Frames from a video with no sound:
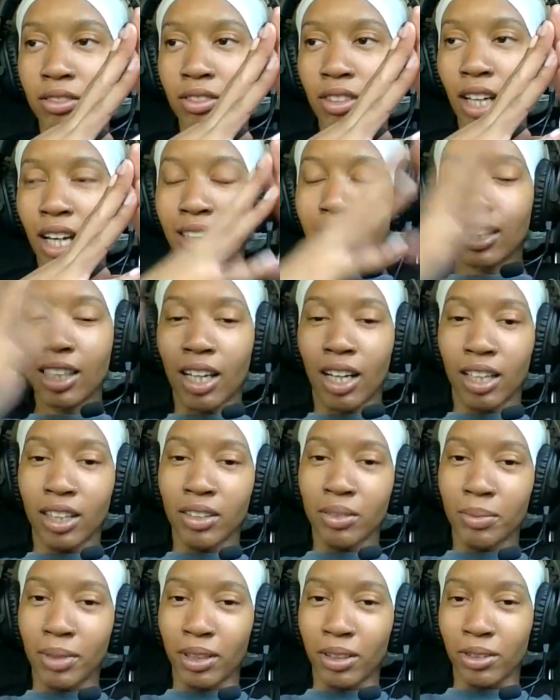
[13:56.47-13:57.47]
I say all of
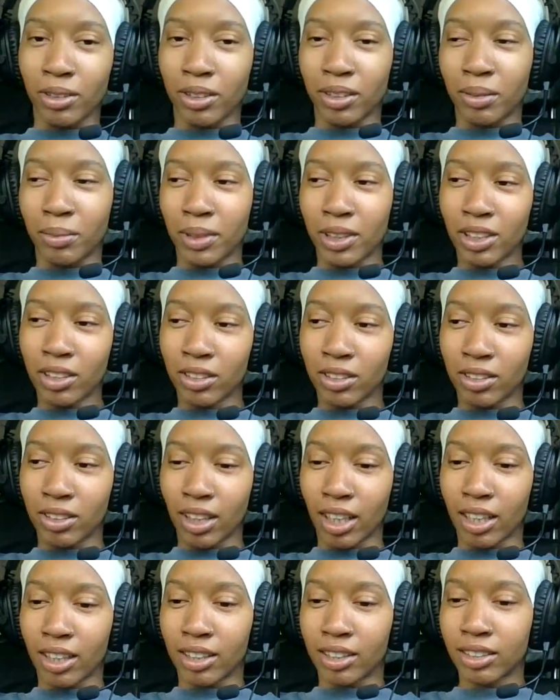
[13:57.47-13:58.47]
them are learning, but you know
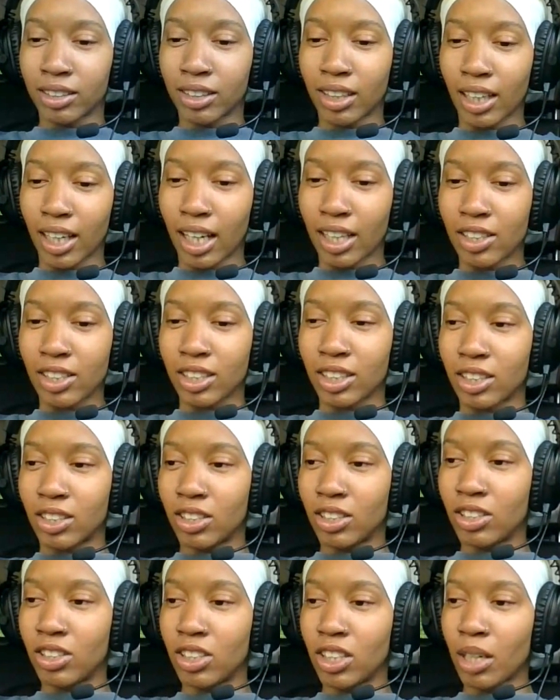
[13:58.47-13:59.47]
how. Like I just
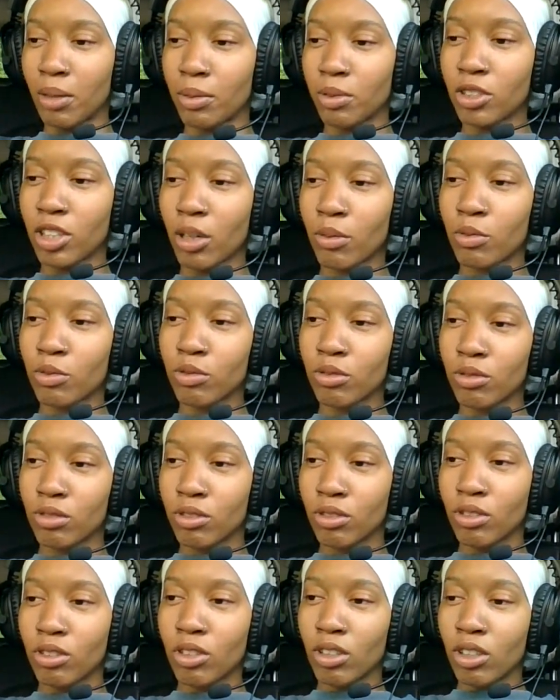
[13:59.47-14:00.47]
jabble jabble
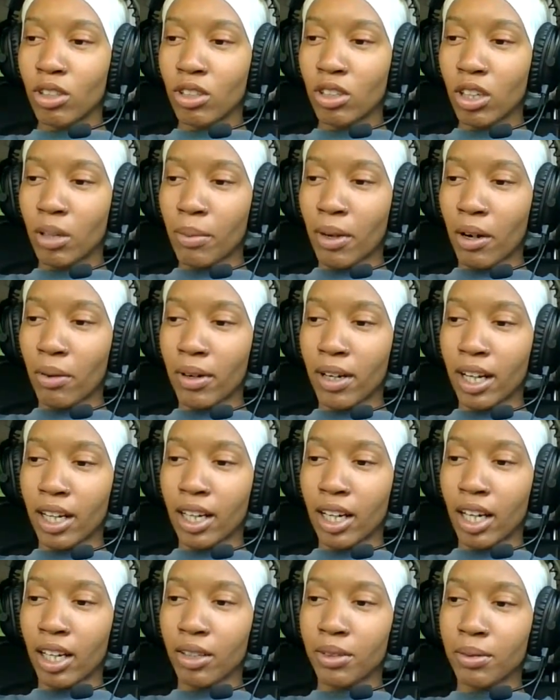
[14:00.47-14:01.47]
about what I
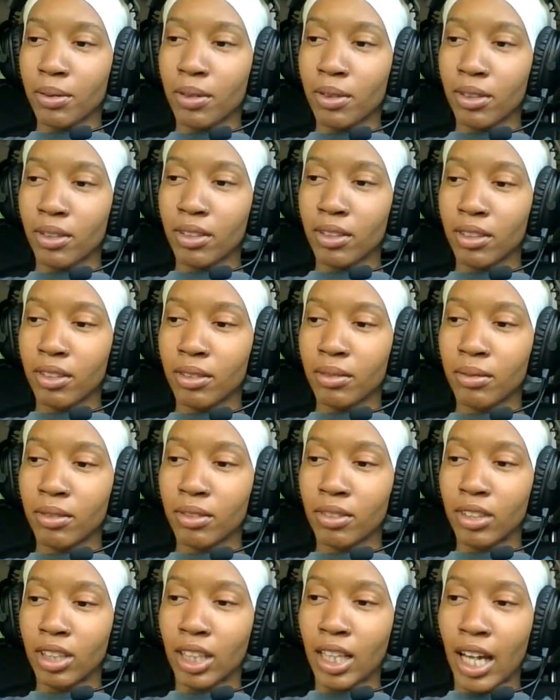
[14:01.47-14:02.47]
got going on.
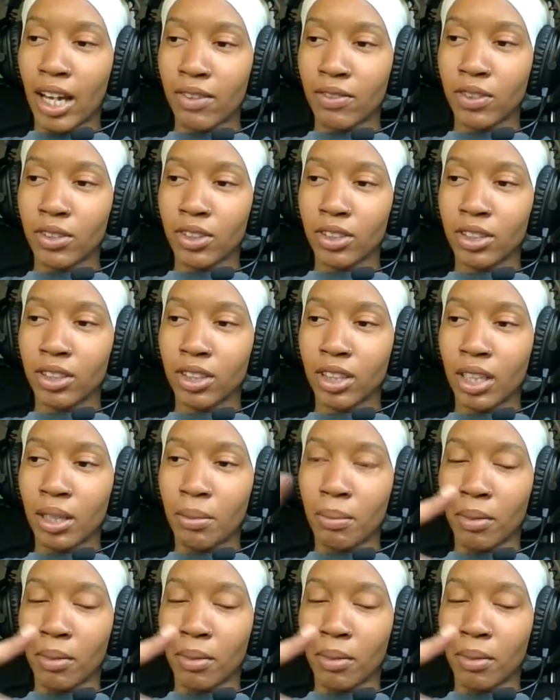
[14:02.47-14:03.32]
The lavender and